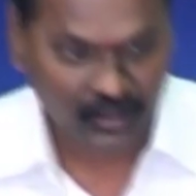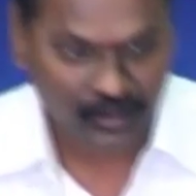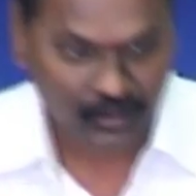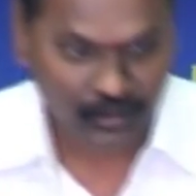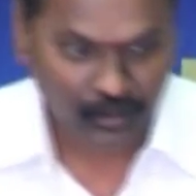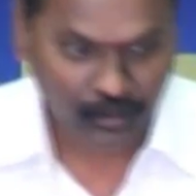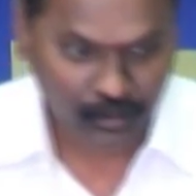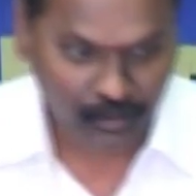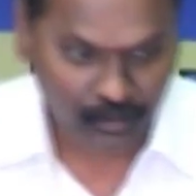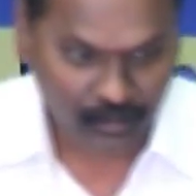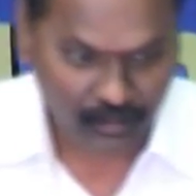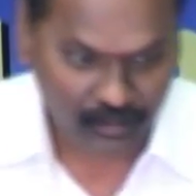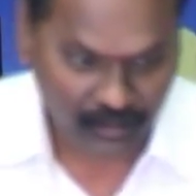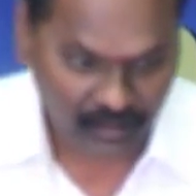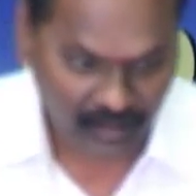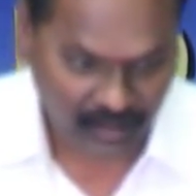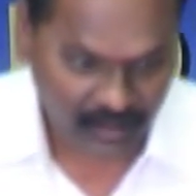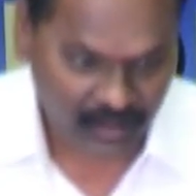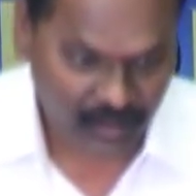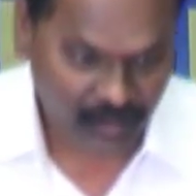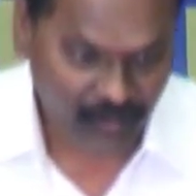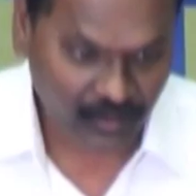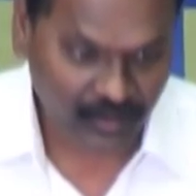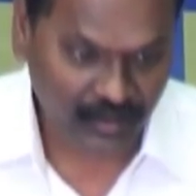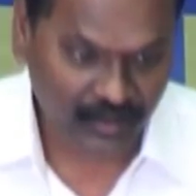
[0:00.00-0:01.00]
So
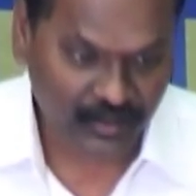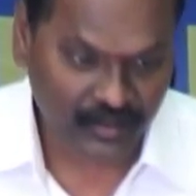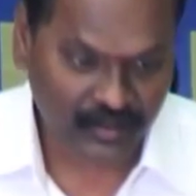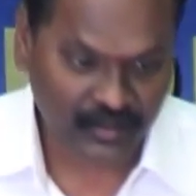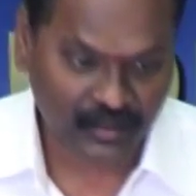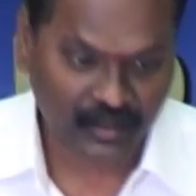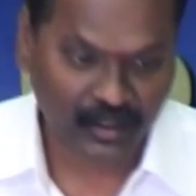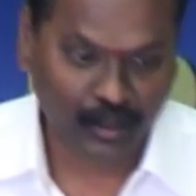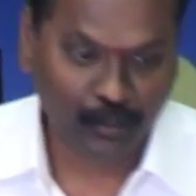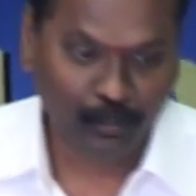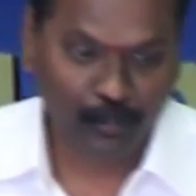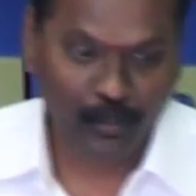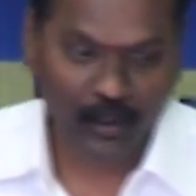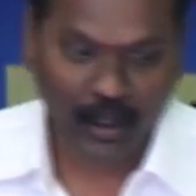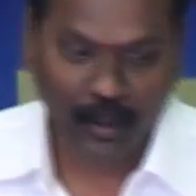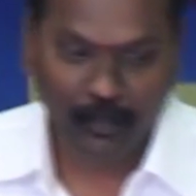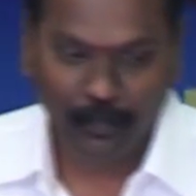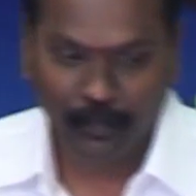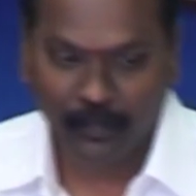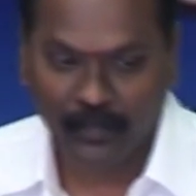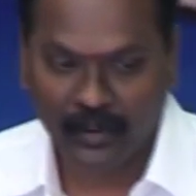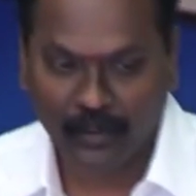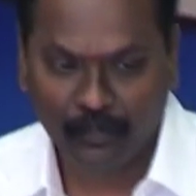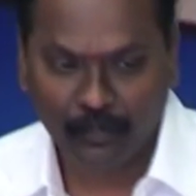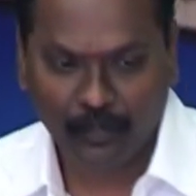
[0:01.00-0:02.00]
next one is
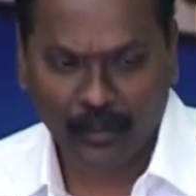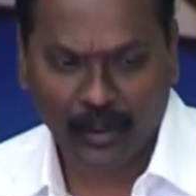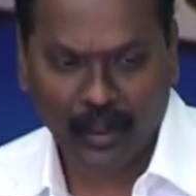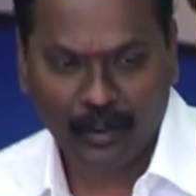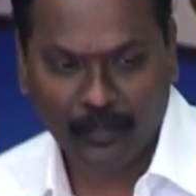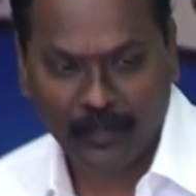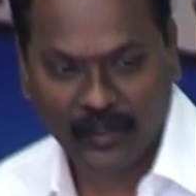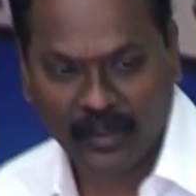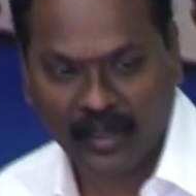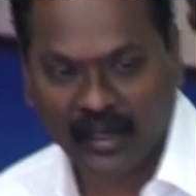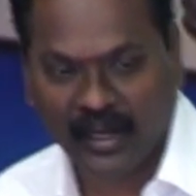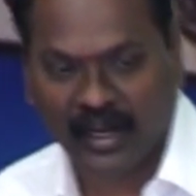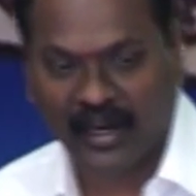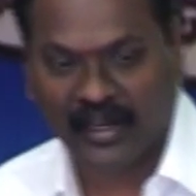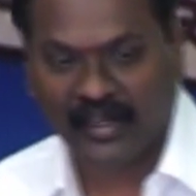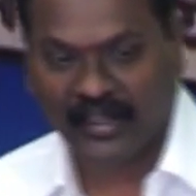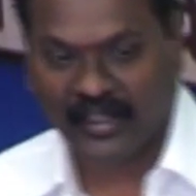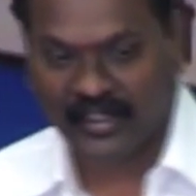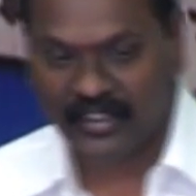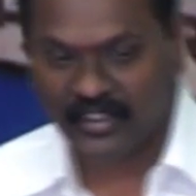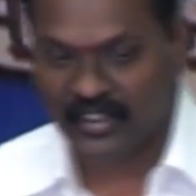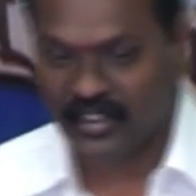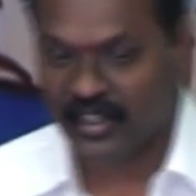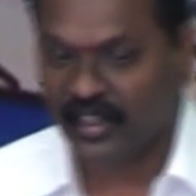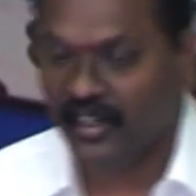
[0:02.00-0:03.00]
improper
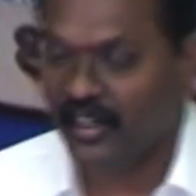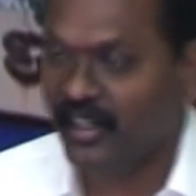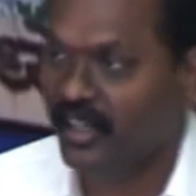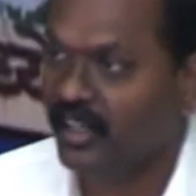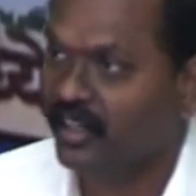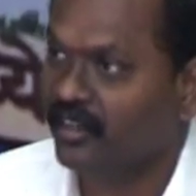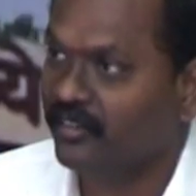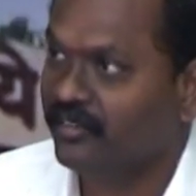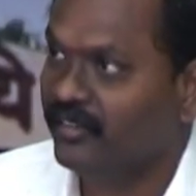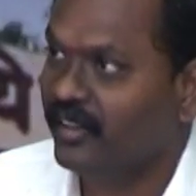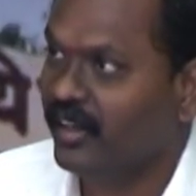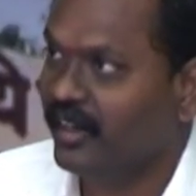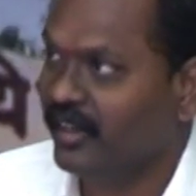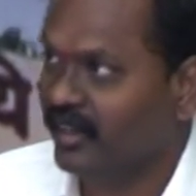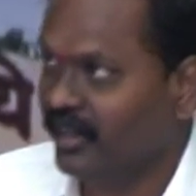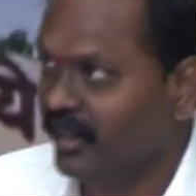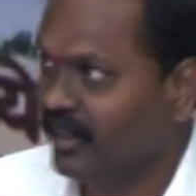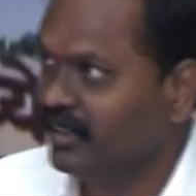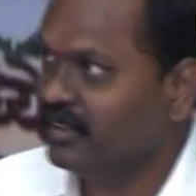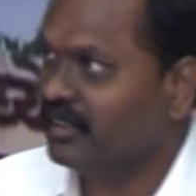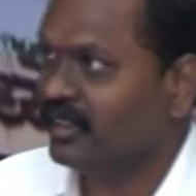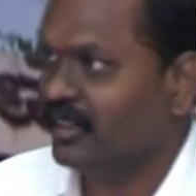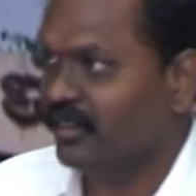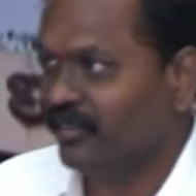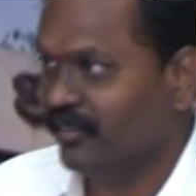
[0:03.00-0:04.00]
understanding of the
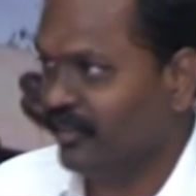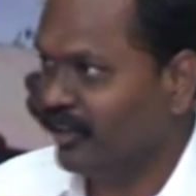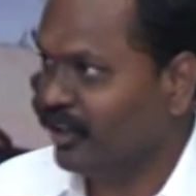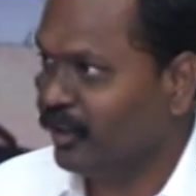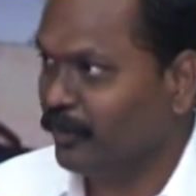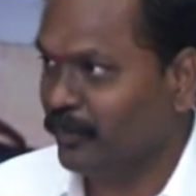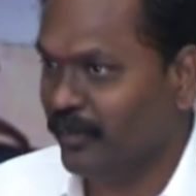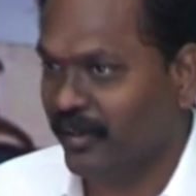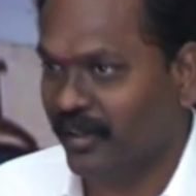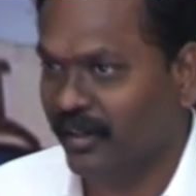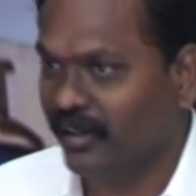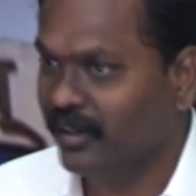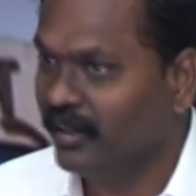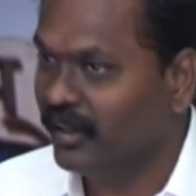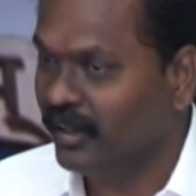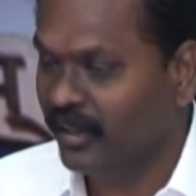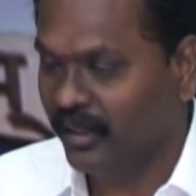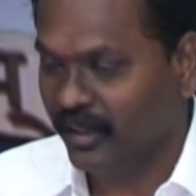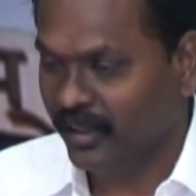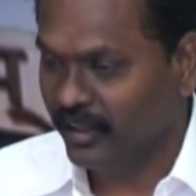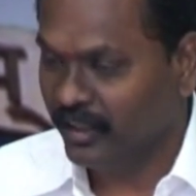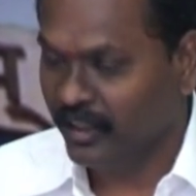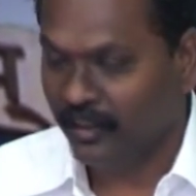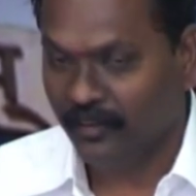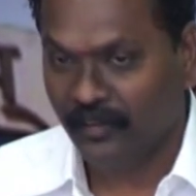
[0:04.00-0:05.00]
hydrological phenomena.
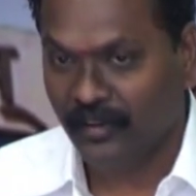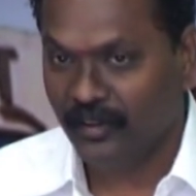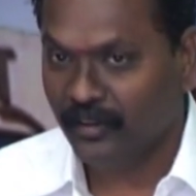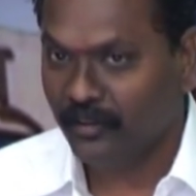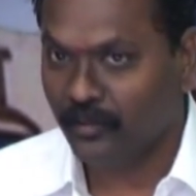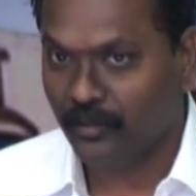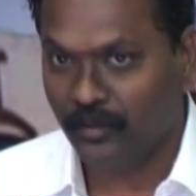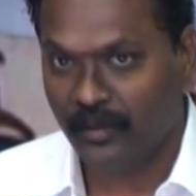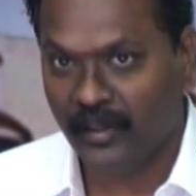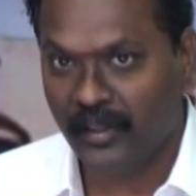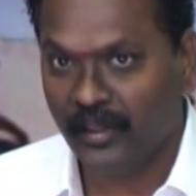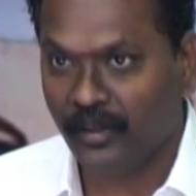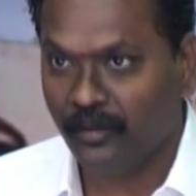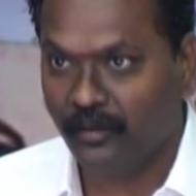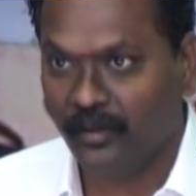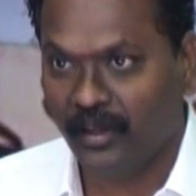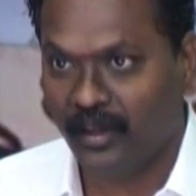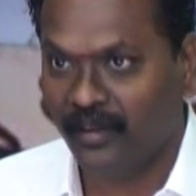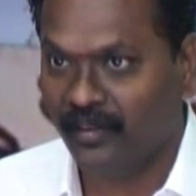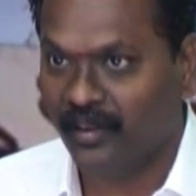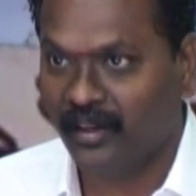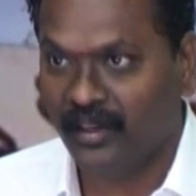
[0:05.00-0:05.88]
Even today we have